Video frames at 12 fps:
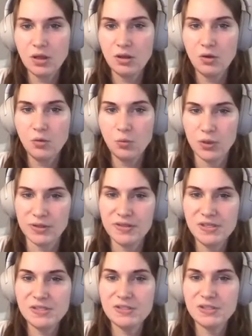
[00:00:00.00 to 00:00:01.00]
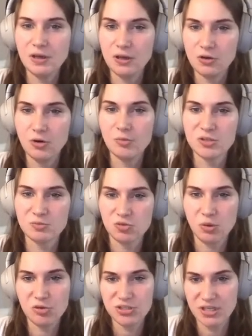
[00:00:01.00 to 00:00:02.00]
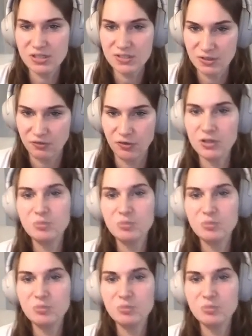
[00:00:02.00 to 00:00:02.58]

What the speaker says: what these chromosomes represent is different.